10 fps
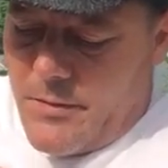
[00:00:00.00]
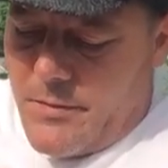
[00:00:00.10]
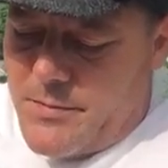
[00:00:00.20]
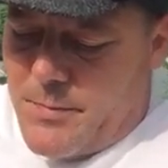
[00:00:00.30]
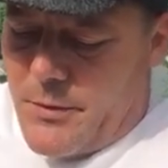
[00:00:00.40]
It
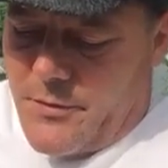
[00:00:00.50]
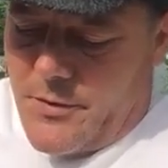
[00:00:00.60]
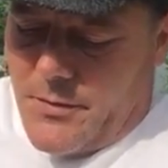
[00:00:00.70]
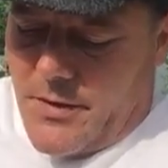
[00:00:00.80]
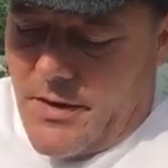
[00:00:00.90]
was
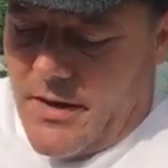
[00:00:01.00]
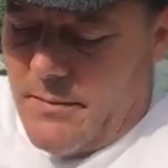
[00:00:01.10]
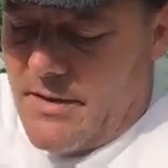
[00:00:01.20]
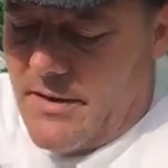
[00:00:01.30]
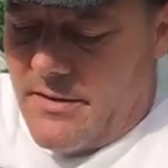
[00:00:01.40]
perfect when it
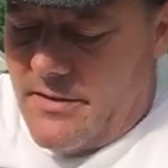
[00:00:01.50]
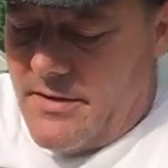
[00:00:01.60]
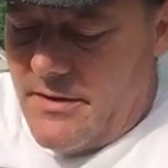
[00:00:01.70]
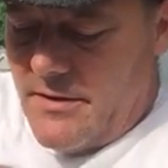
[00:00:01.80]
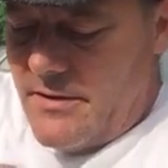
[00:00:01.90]
came out of the
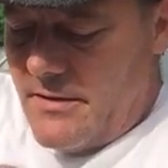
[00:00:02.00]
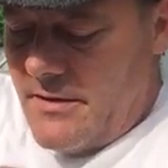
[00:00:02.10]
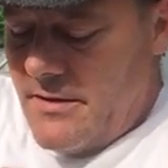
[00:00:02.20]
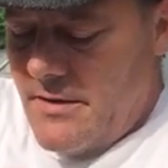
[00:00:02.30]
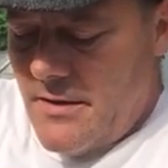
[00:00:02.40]
tin.